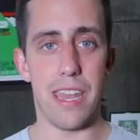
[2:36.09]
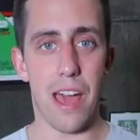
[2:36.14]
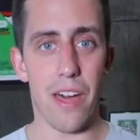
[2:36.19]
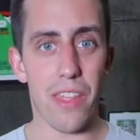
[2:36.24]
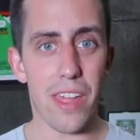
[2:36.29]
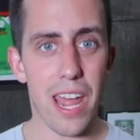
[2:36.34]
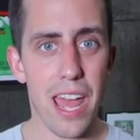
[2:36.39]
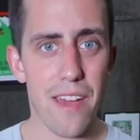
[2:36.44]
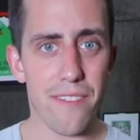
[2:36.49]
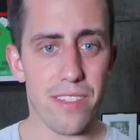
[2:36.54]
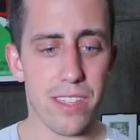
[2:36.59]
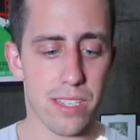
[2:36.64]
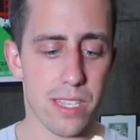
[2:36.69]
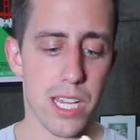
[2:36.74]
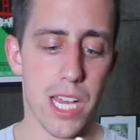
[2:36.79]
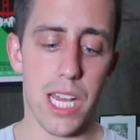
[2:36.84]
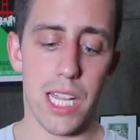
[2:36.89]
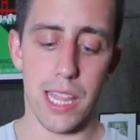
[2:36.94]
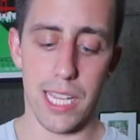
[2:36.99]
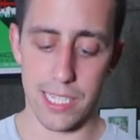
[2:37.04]
Now that I have this
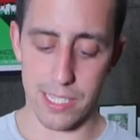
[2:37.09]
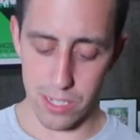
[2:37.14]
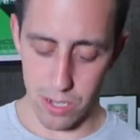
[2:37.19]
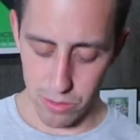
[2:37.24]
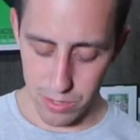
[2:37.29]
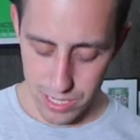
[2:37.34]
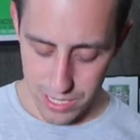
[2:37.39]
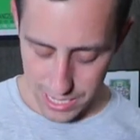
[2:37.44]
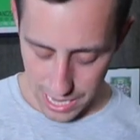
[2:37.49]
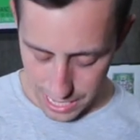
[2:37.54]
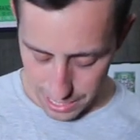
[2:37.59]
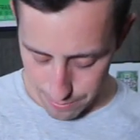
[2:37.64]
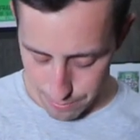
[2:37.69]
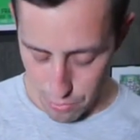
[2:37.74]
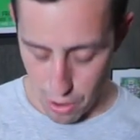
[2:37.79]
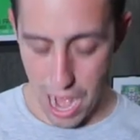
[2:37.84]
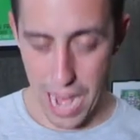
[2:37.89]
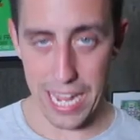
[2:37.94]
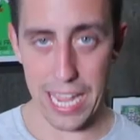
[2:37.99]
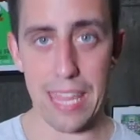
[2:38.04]
cut, let's go design a
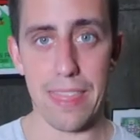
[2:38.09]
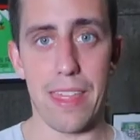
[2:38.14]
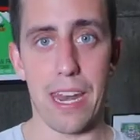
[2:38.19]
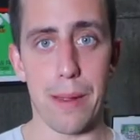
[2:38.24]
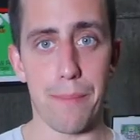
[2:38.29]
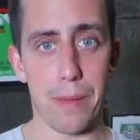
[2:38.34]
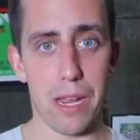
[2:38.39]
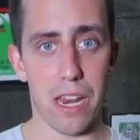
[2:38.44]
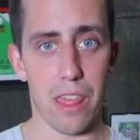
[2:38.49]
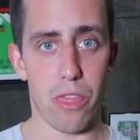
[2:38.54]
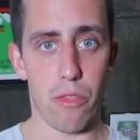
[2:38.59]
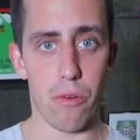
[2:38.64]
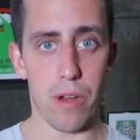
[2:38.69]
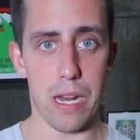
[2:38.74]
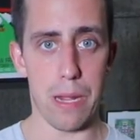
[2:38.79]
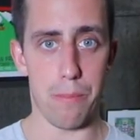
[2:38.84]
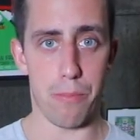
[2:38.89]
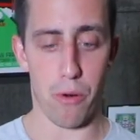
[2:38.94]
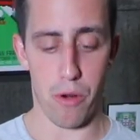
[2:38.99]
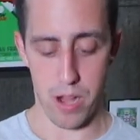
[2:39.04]
bracket that I'm gonna
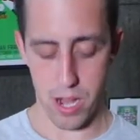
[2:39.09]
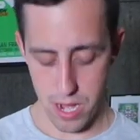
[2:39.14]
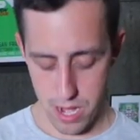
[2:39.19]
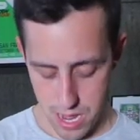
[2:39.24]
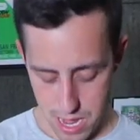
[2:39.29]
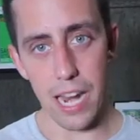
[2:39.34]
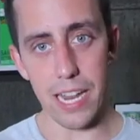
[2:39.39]
3D print,